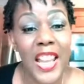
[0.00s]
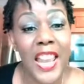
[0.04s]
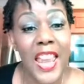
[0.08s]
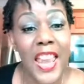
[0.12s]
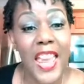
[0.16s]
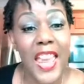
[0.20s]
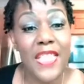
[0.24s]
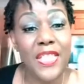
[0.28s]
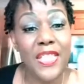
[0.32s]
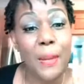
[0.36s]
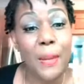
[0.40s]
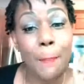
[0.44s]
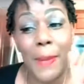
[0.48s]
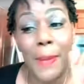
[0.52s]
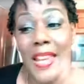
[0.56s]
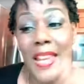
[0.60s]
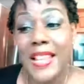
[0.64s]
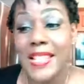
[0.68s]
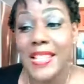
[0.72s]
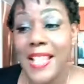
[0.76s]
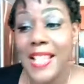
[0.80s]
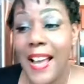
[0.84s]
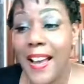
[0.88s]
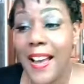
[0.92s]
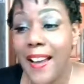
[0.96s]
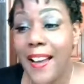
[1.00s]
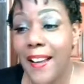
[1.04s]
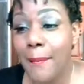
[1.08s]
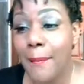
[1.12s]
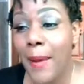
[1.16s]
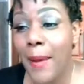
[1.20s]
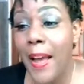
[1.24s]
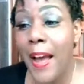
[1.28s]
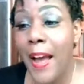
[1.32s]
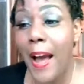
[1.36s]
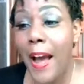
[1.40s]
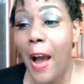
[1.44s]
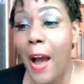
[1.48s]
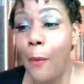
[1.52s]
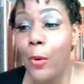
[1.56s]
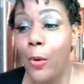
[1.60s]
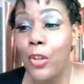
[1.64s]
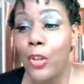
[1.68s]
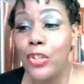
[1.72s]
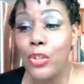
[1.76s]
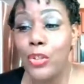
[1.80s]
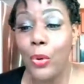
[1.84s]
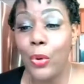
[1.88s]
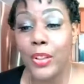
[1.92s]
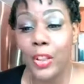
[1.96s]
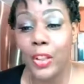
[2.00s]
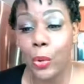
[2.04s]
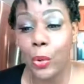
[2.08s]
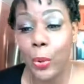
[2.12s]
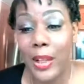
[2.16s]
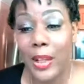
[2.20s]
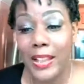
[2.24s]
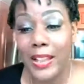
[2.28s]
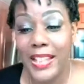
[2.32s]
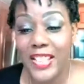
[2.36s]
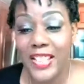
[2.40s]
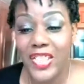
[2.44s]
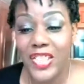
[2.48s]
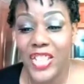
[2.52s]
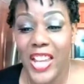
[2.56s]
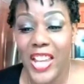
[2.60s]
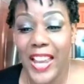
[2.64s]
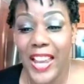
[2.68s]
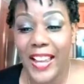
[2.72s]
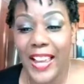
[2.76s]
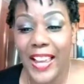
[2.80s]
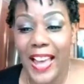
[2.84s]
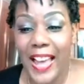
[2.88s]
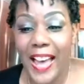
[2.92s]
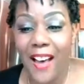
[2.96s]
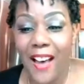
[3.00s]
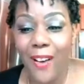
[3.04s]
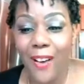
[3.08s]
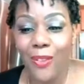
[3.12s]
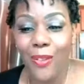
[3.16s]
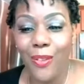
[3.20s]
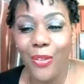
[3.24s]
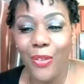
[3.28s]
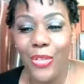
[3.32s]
In the meantime, I want you all to quickly check out